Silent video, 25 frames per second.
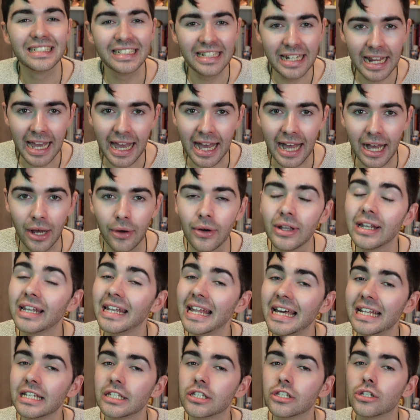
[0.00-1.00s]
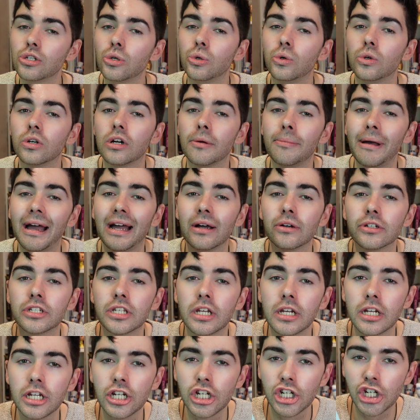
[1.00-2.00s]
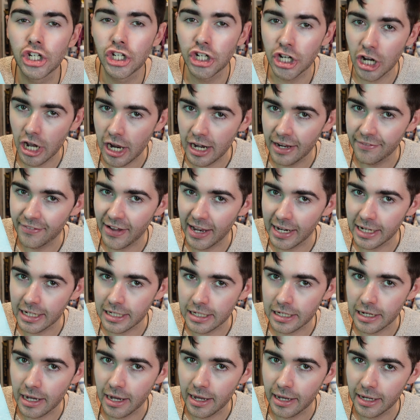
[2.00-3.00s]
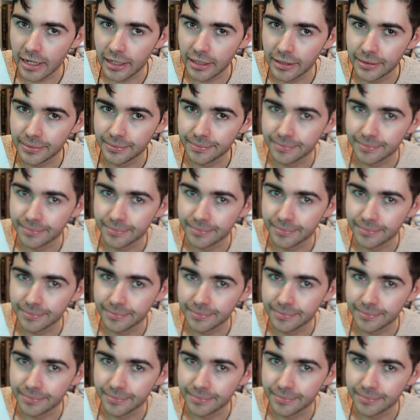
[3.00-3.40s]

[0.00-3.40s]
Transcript: Now, let's talk about Shirley Valentine.